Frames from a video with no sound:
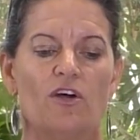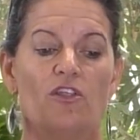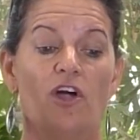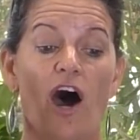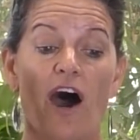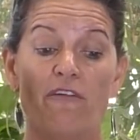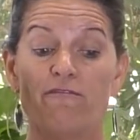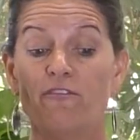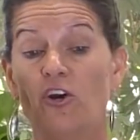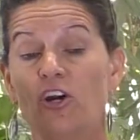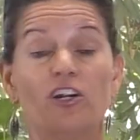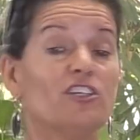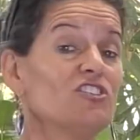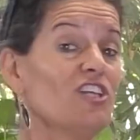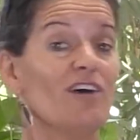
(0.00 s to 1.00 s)
The
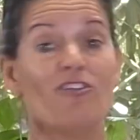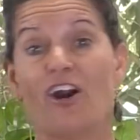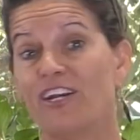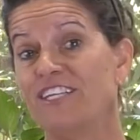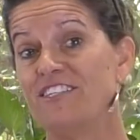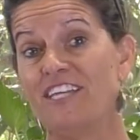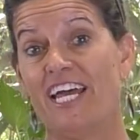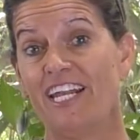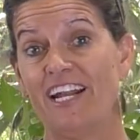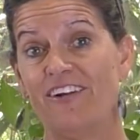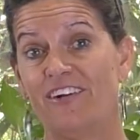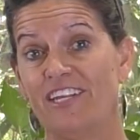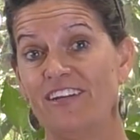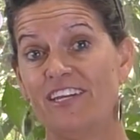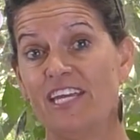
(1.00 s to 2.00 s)
first, I've already said it, I
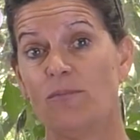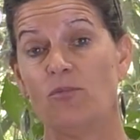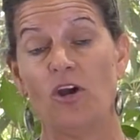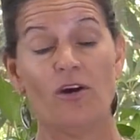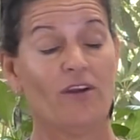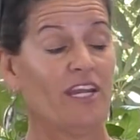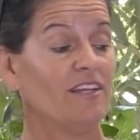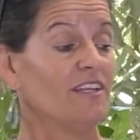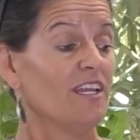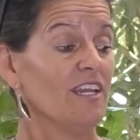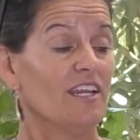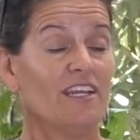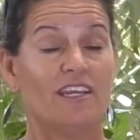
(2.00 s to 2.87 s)
don't need to keep going.